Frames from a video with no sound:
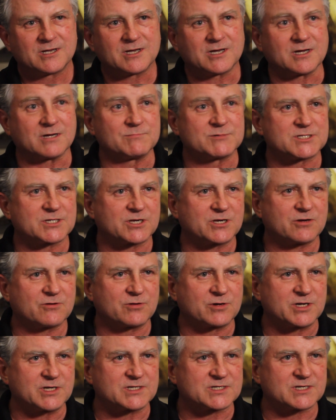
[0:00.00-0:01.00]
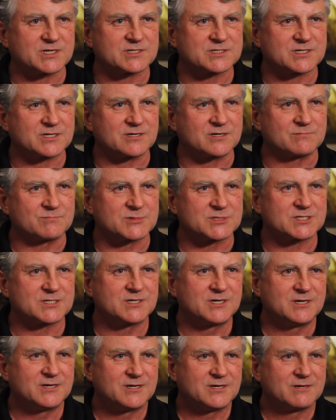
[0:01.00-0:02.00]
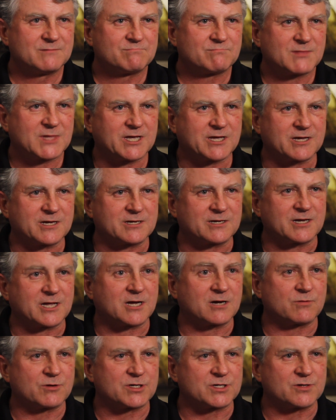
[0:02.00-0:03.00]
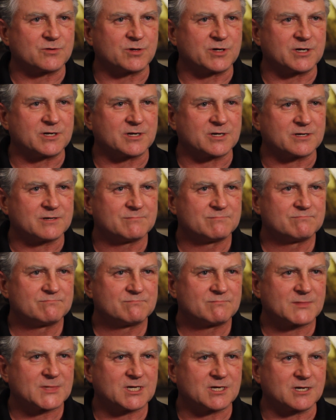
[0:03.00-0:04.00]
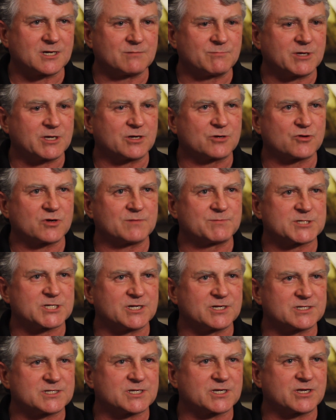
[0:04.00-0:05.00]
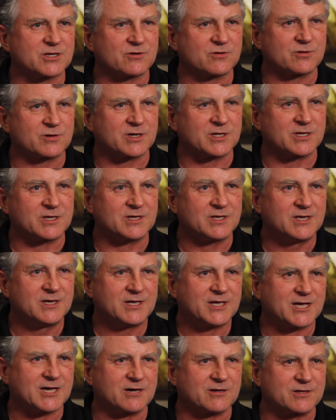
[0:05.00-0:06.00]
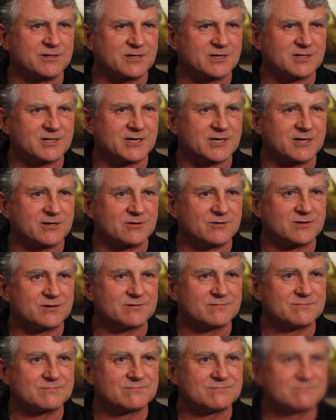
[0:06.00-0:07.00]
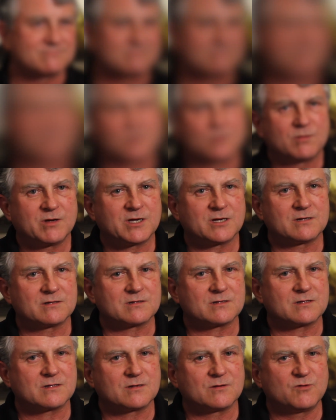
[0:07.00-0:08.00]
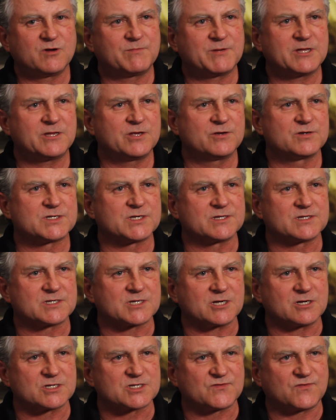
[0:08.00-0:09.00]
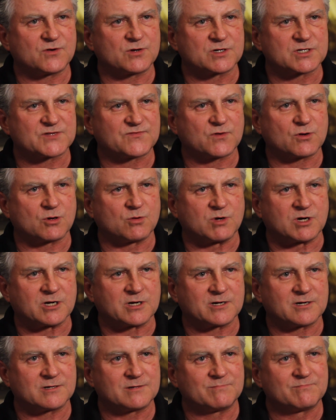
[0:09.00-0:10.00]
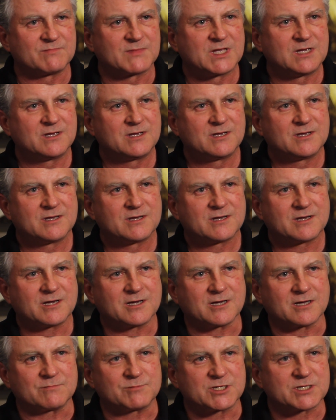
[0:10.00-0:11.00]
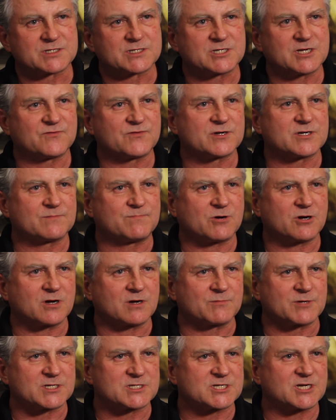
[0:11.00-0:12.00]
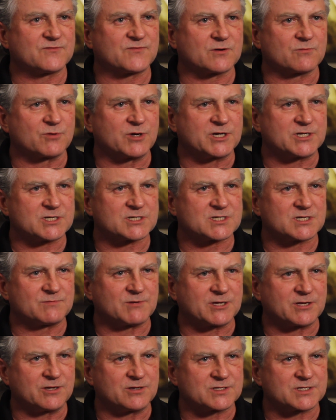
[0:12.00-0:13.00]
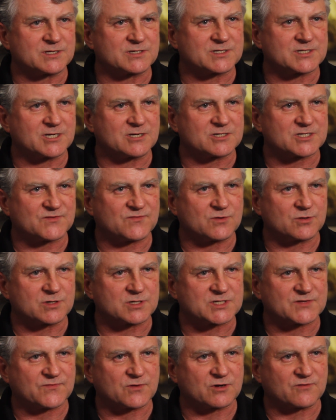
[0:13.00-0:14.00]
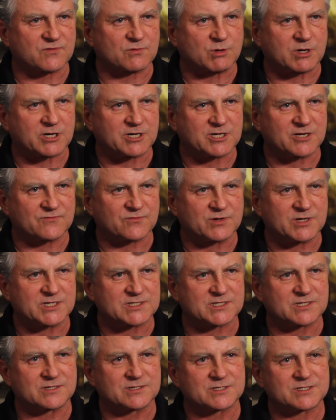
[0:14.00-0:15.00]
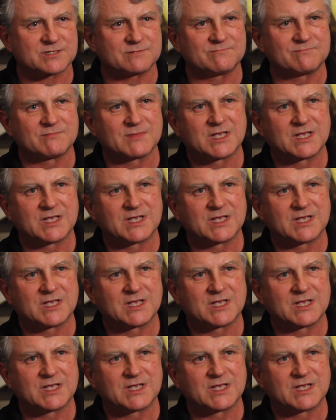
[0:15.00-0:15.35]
um, security systems, and now we're doing um, encryption and security out in the cloud. Now, we've been using Salesforce for a while, um, just different departments, different regions have been using Salesforce for a variety of reasons.